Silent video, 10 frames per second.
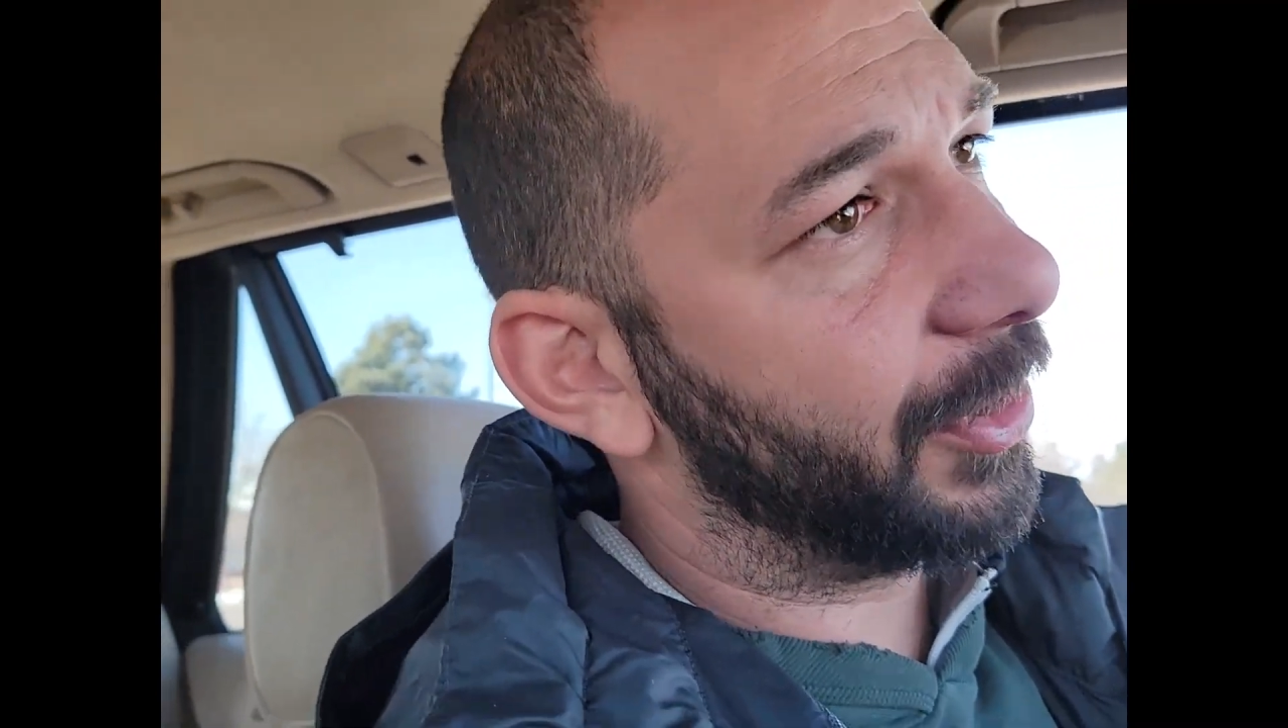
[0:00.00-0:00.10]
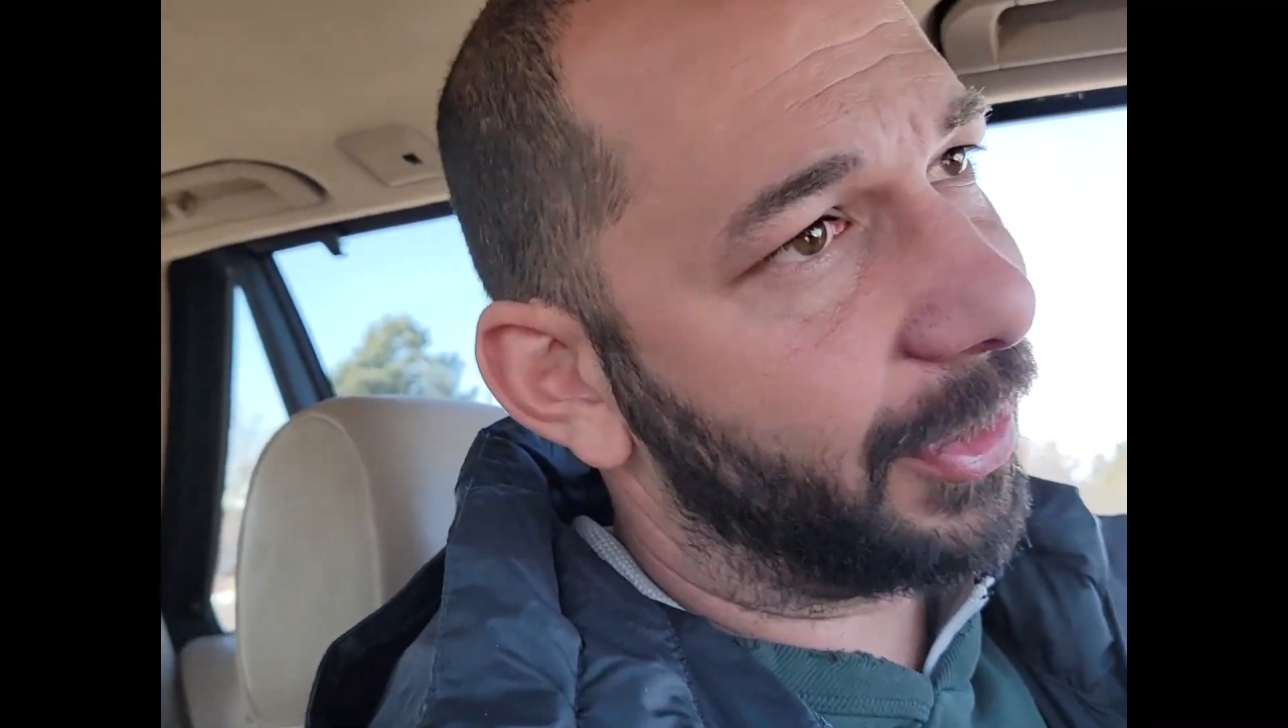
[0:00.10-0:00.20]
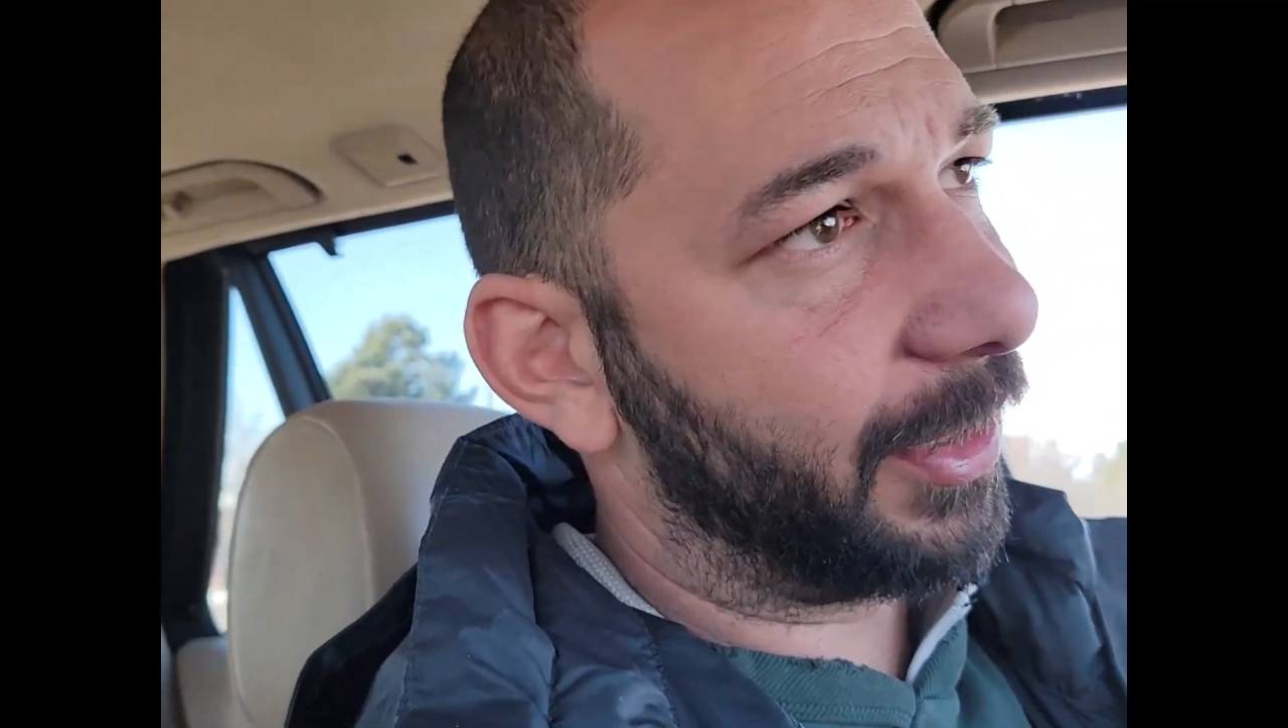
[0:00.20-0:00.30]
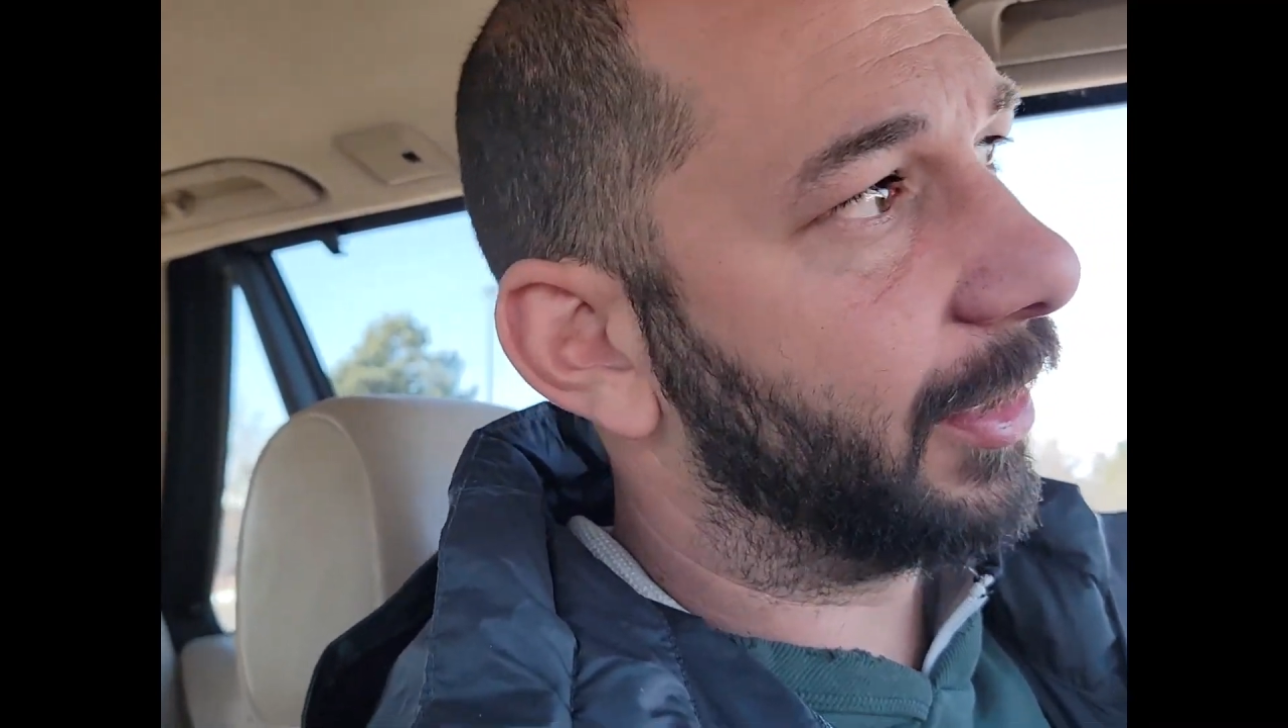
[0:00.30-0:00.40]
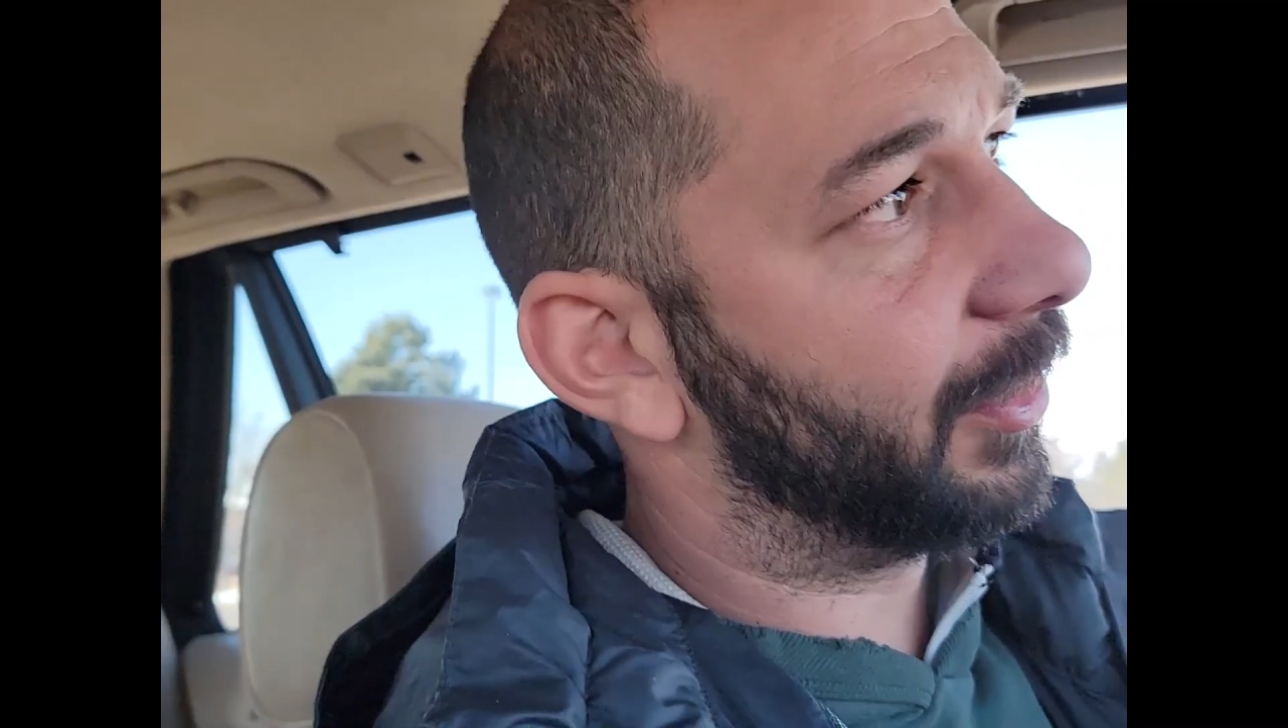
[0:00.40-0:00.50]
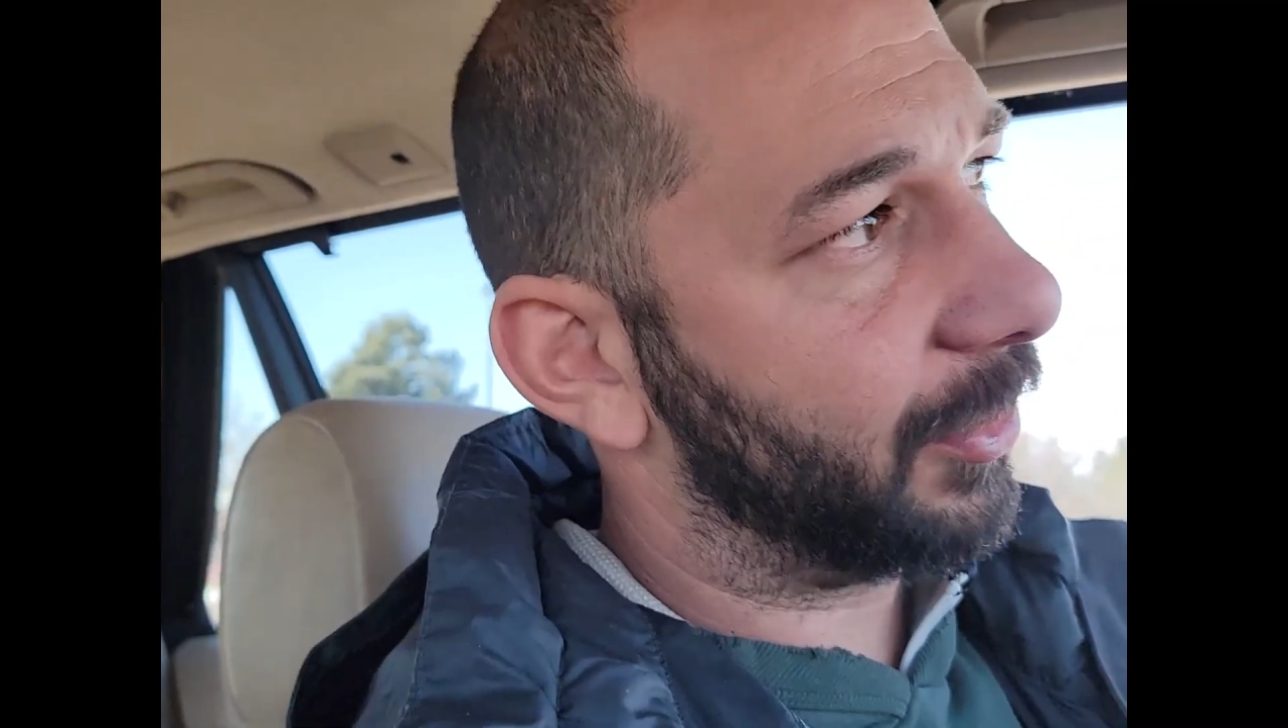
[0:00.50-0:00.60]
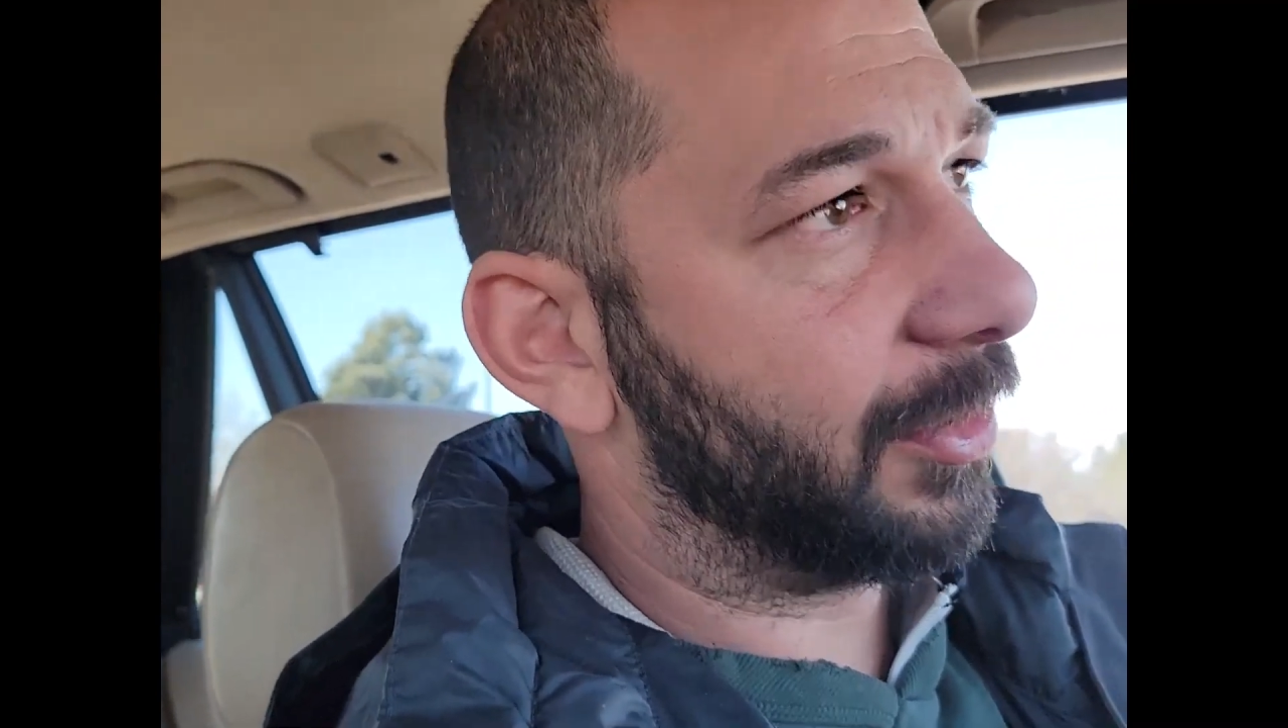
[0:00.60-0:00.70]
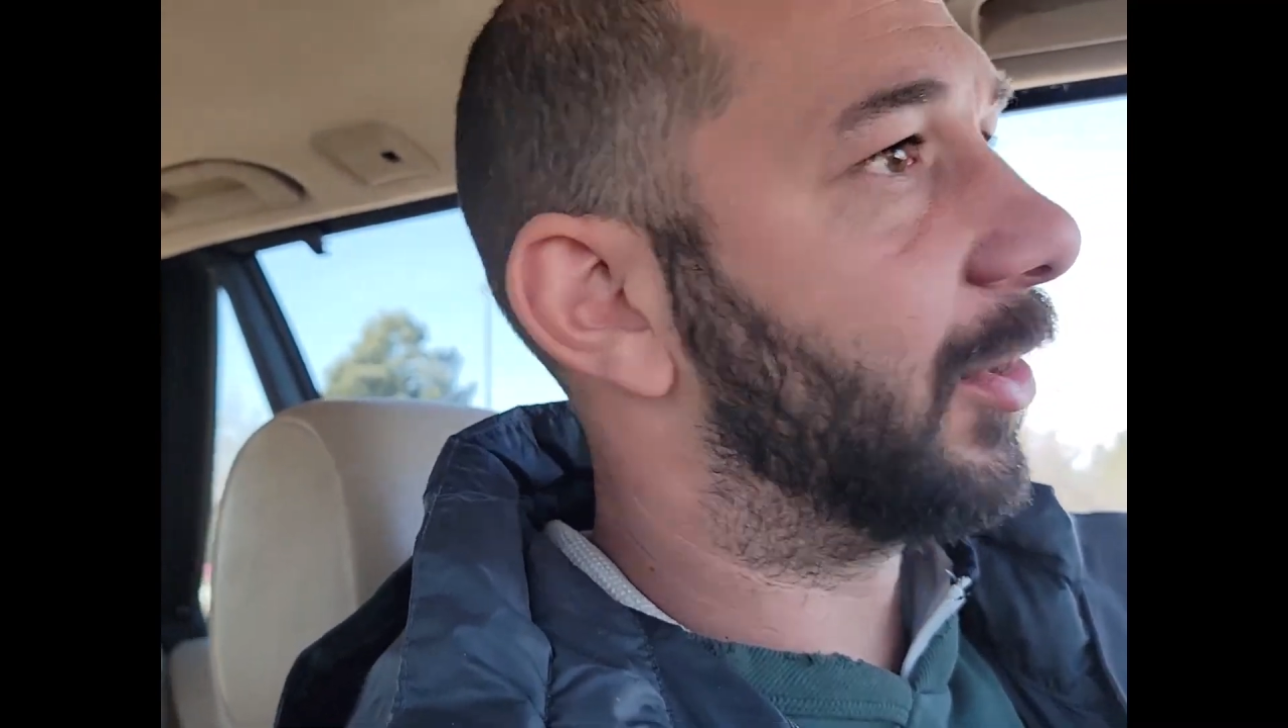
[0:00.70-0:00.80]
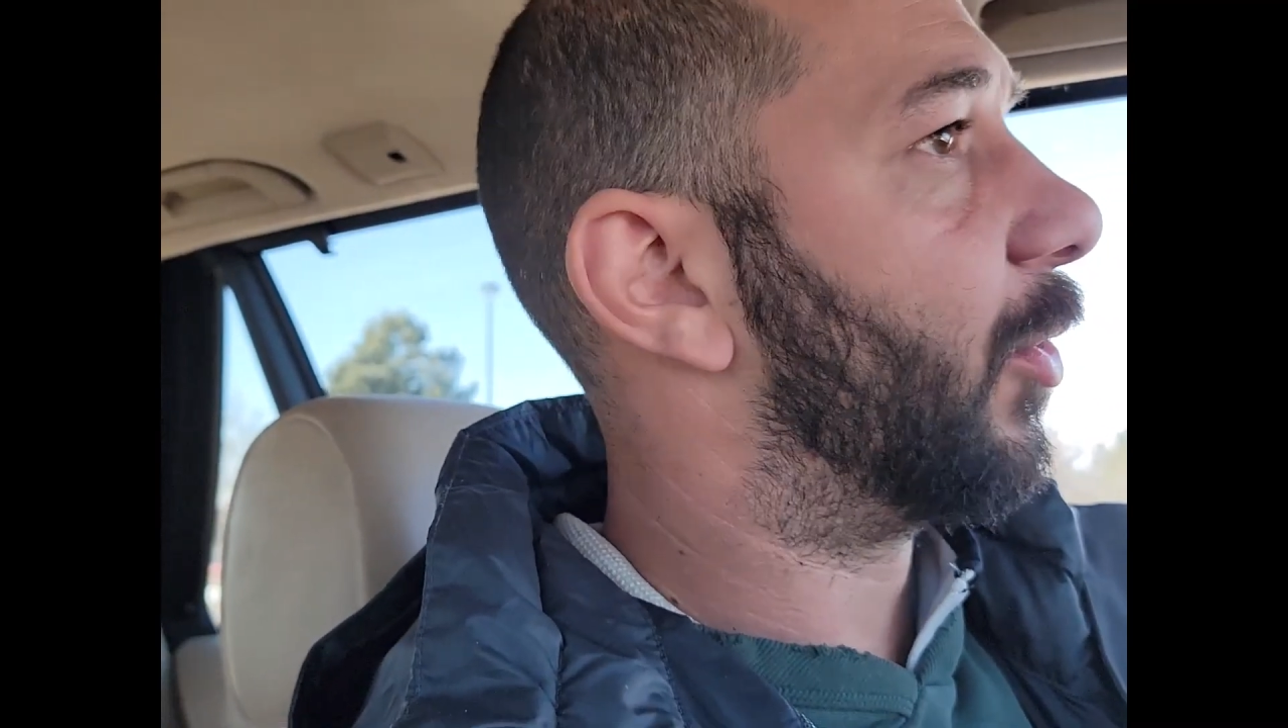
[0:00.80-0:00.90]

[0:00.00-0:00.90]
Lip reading: bushings,